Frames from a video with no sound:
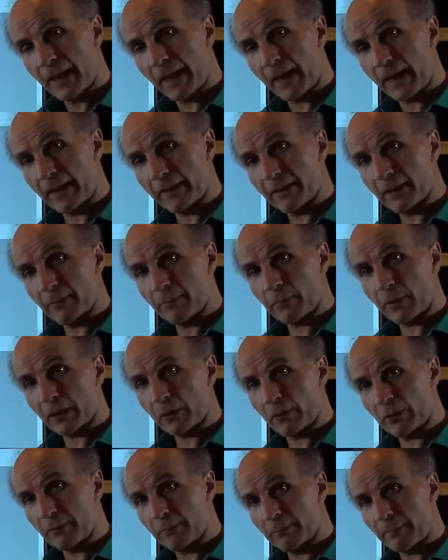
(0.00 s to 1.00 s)
and then by
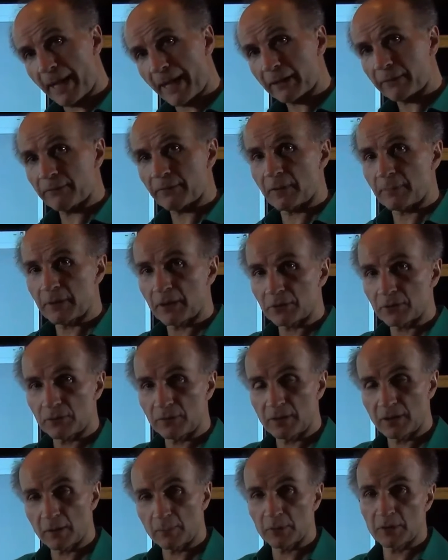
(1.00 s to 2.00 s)
going back from here to
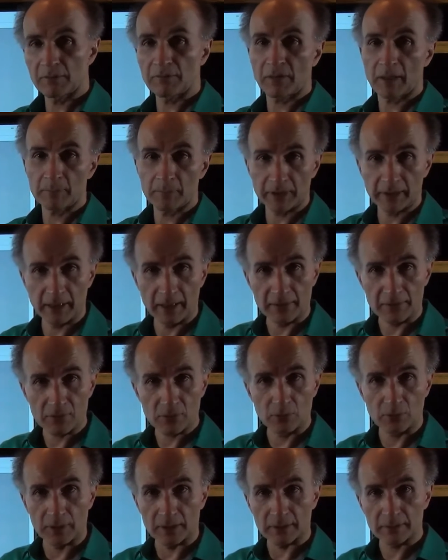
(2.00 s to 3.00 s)
here, we divide by gain
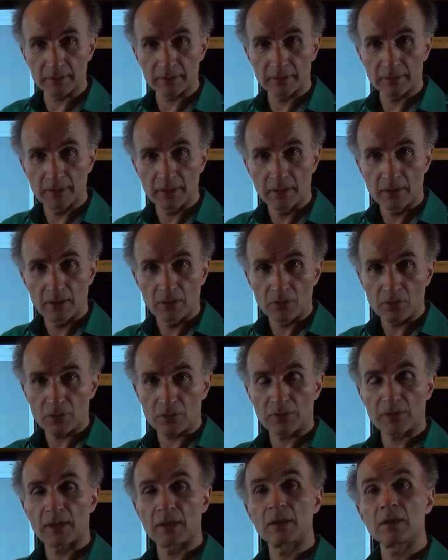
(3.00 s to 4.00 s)
squared.
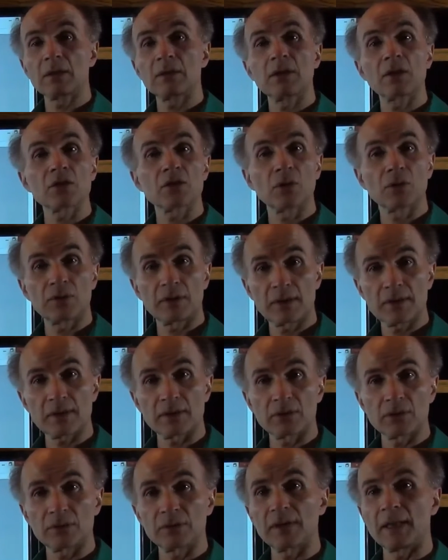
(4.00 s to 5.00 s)
So then there's no
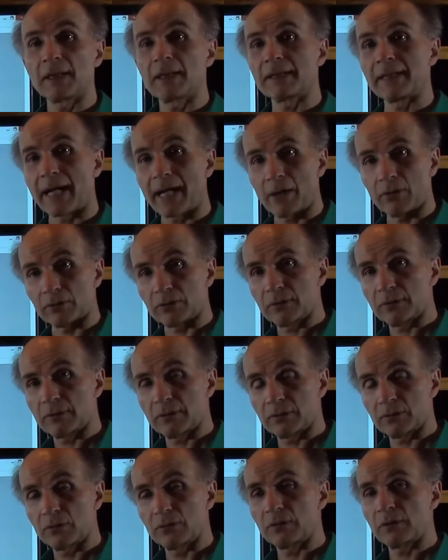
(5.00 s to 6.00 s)
reason to take it out,
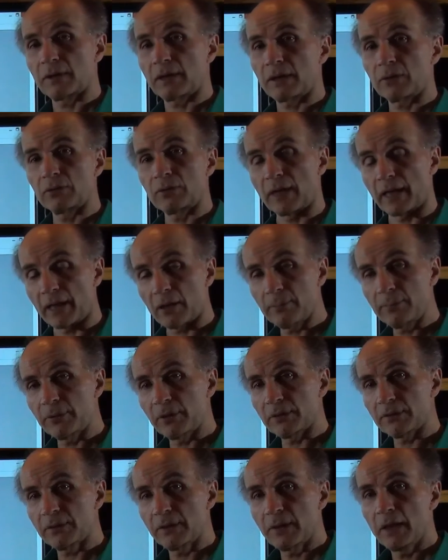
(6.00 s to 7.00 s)
to take it to the
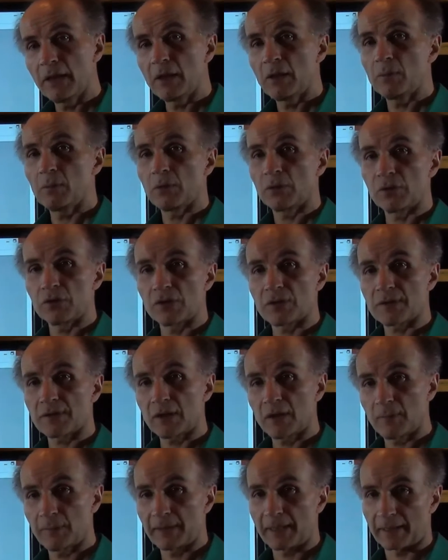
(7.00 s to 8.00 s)
output. We could just
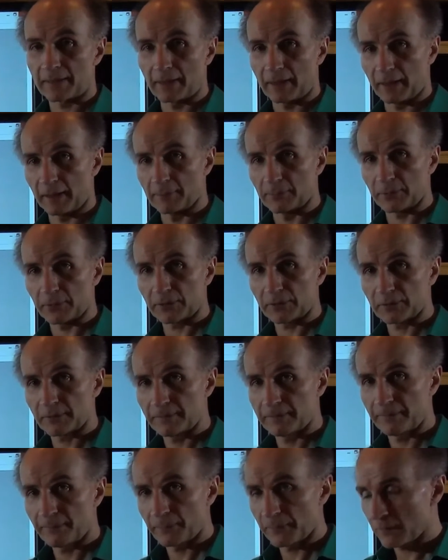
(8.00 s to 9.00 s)
keep it at the input.
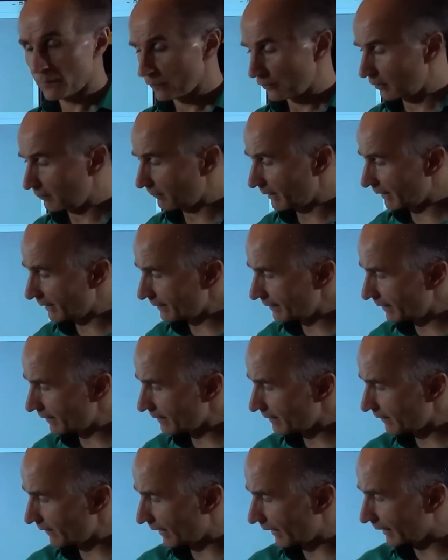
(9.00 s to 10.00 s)
So it makes
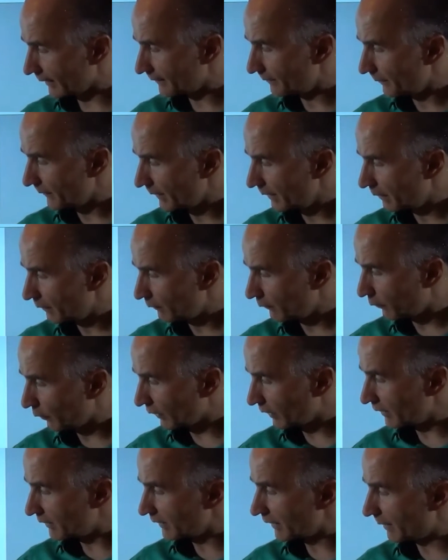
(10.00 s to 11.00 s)
sense that
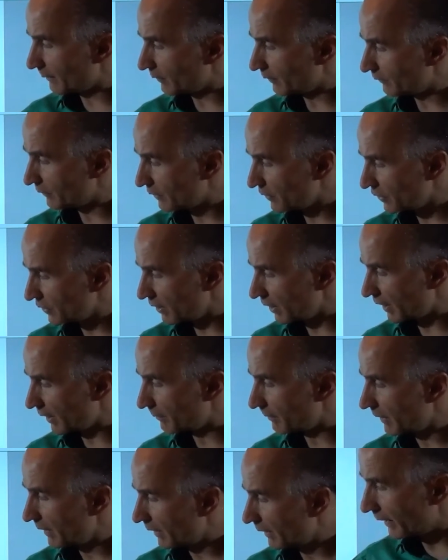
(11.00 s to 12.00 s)
4 kT gamma over
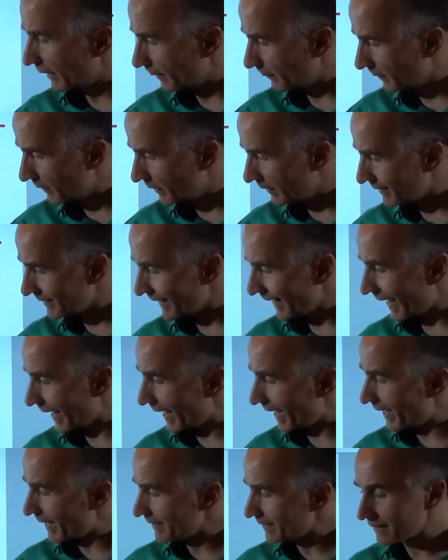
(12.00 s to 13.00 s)
Gm appears
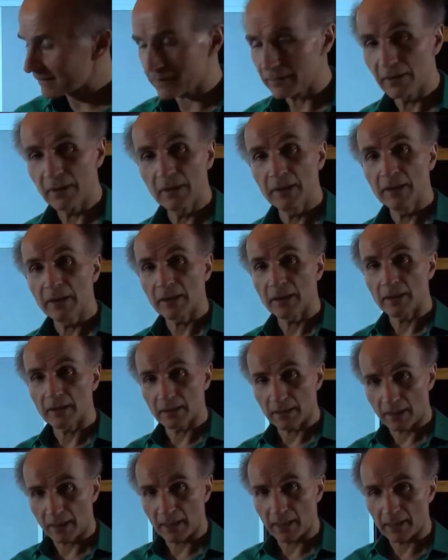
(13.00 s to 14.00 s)
as
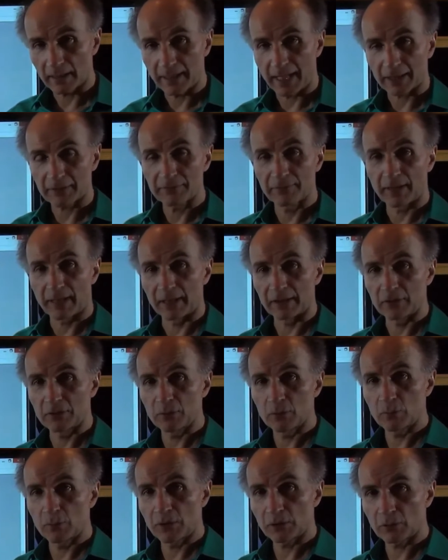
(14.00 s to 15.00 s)
that
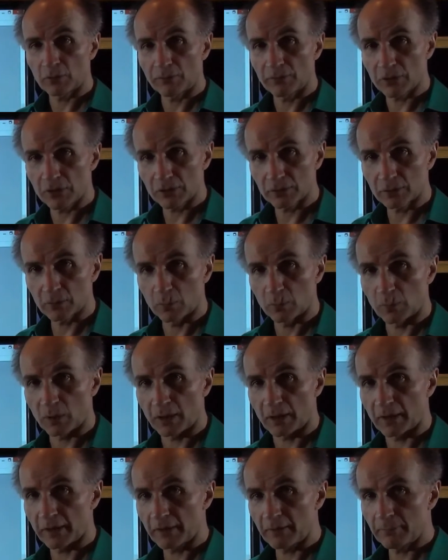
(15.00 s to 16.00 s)
value with a coefficient of
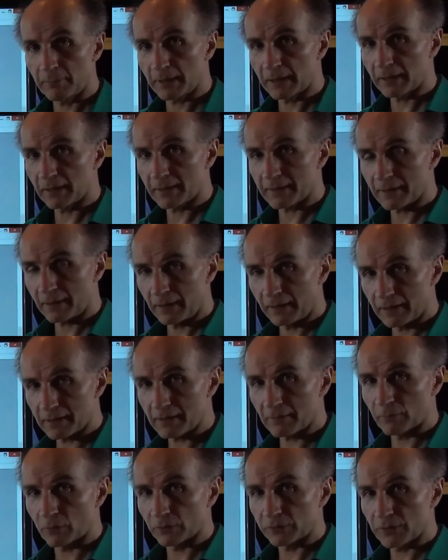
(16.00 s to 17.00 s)
1 because it
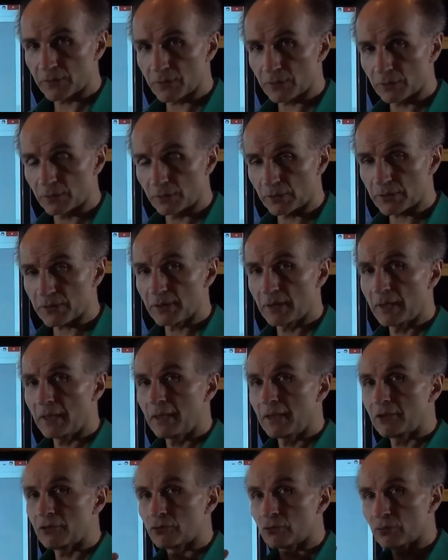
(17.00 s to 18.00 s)
is a voltage source
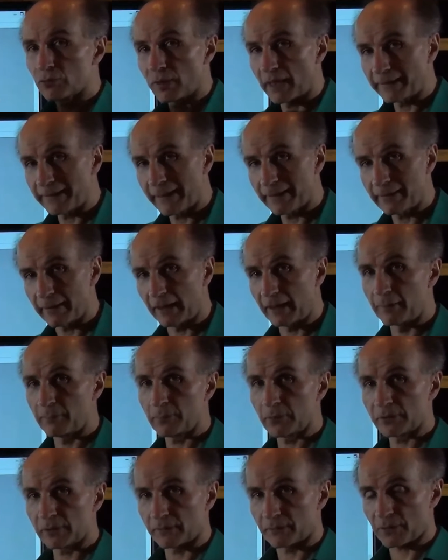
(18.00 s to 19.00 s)
right at the
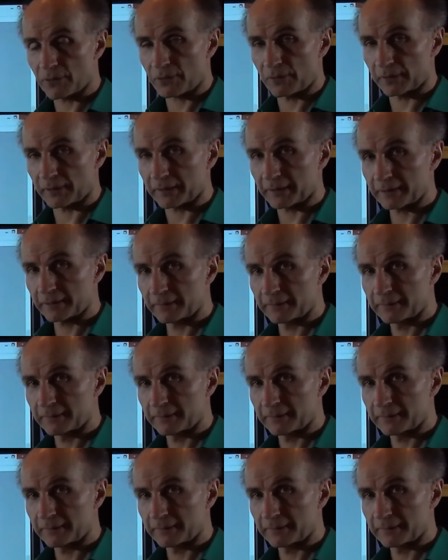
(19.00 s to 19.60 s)
input of the circuit.